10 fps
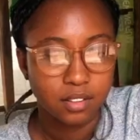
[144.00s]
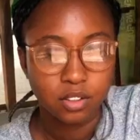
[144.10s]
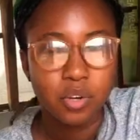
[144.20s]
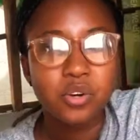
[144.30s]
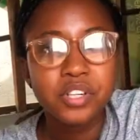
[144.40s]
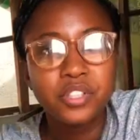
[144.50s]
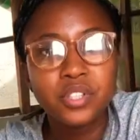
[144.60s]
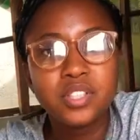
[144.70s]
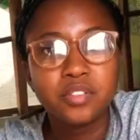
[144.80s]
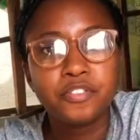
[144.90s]
so you
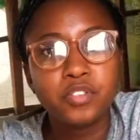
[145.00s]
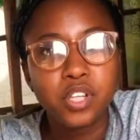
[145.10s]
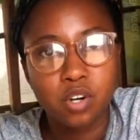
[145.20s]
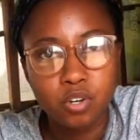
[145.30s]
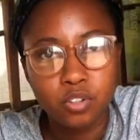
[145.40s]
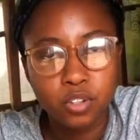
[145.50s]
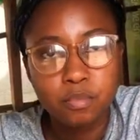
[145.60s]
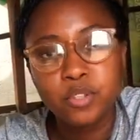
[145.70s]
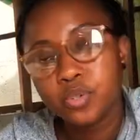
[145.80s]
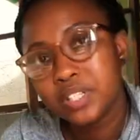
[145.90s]
reduce the food they
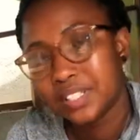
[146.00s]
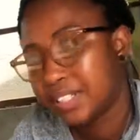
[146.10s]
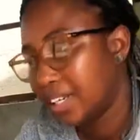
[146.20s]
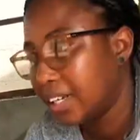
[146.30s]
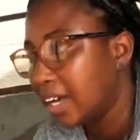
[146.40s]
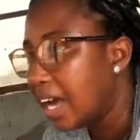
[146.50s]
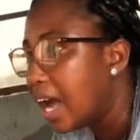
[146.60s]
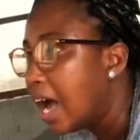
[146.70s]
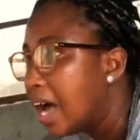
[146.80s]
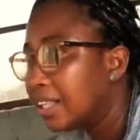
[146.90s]
consume during the day.
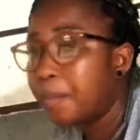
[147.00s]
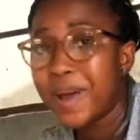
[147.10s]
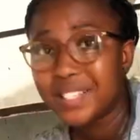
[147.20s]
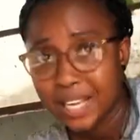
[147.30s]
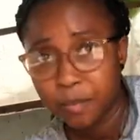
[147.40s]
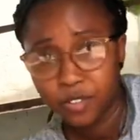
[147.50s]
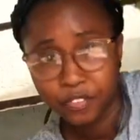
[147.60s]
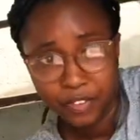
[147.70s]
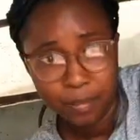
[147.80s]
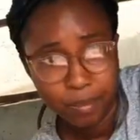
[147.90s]
The best time to
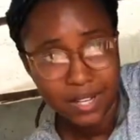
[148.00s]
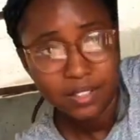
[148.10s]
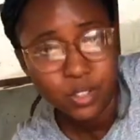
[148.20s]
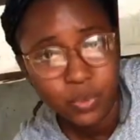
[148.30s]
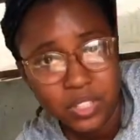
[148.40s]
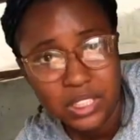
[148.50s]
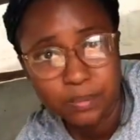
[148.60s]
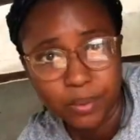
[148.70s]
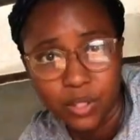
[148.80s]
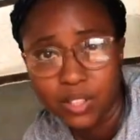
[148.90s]
feed birds during this
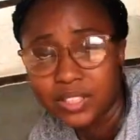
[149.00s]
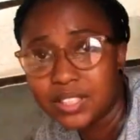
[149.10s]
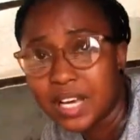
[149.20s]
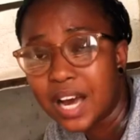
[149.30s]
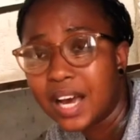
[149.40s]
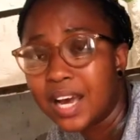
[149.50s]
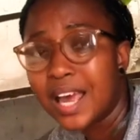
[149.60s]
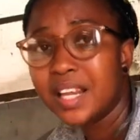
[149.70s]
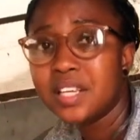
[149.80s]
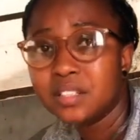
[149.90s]
period are
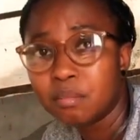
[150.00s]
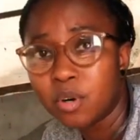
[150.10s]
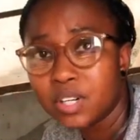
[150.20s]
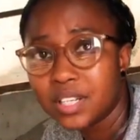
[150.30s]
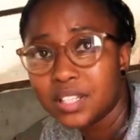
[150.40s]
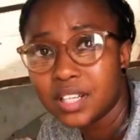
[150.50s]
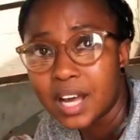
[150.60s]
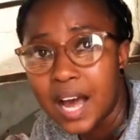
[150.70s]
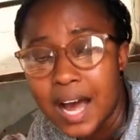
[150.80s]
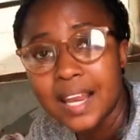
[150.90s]
early in the morning
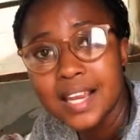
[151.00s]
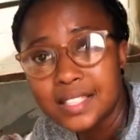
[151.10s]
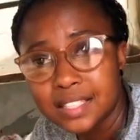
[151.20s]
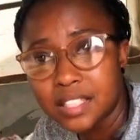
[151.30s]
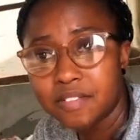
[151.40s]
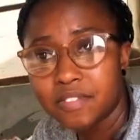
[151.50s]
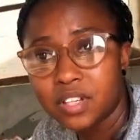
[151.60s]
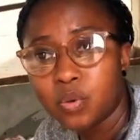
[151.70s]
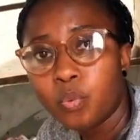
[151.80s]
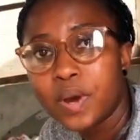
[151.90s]
and late in the
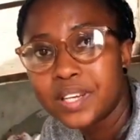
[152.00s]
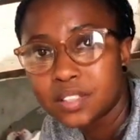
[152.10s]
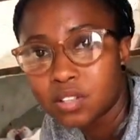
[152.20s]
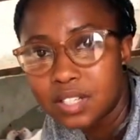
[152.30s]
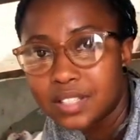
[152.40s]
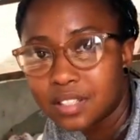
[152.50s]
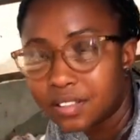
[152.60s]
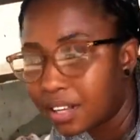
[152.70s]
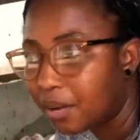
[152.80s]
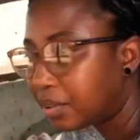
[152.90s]
evening when the sun is
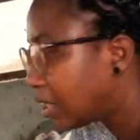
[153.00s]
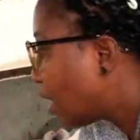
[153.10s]
down,